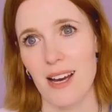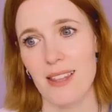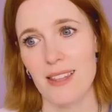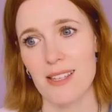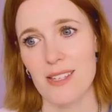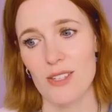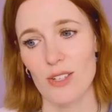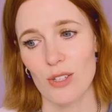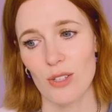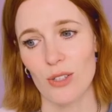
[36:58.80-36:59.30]

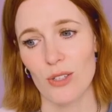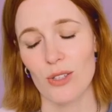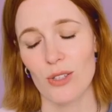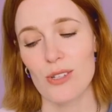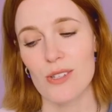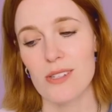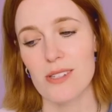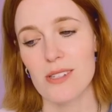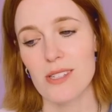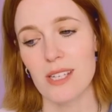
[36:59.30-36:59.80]

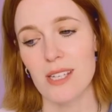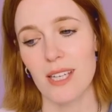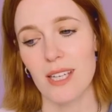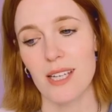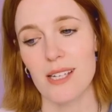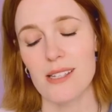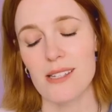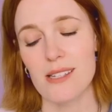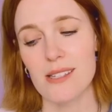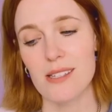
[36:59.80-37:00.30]
course
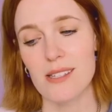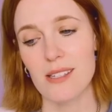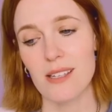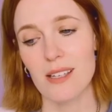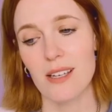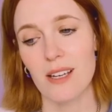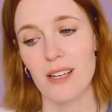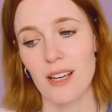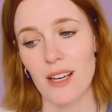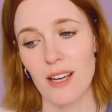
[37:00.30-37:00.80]
is
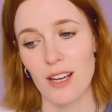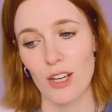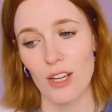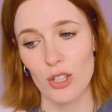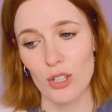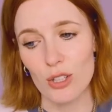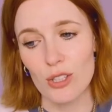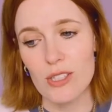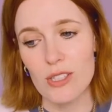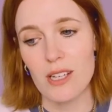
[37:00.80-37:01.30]
a
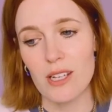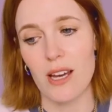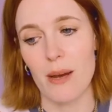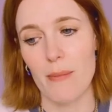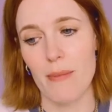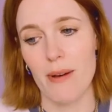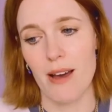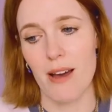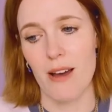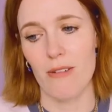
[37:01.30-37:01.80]
good
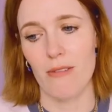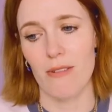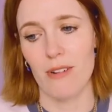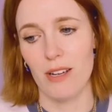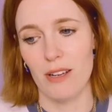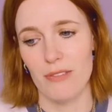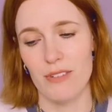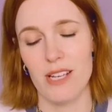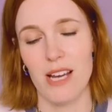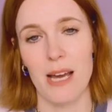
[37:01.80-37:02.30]
amount of
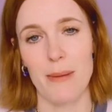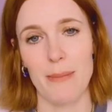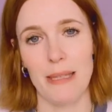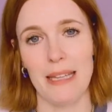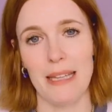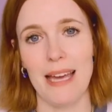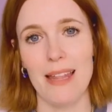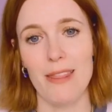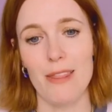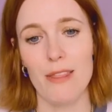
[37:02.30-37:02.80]
time in
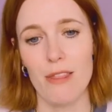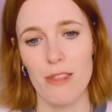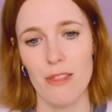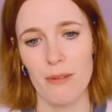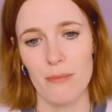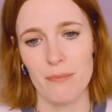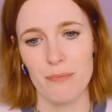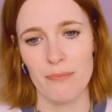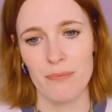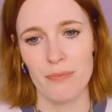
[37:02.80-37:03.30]
length,
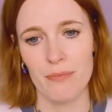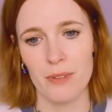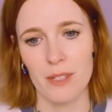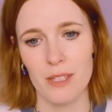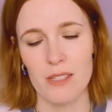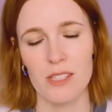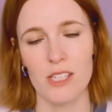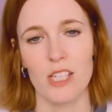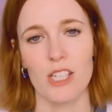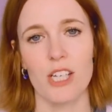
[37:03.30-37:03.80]

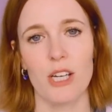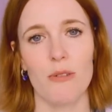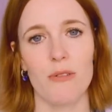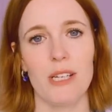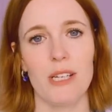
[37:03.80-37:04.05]
so you don't need to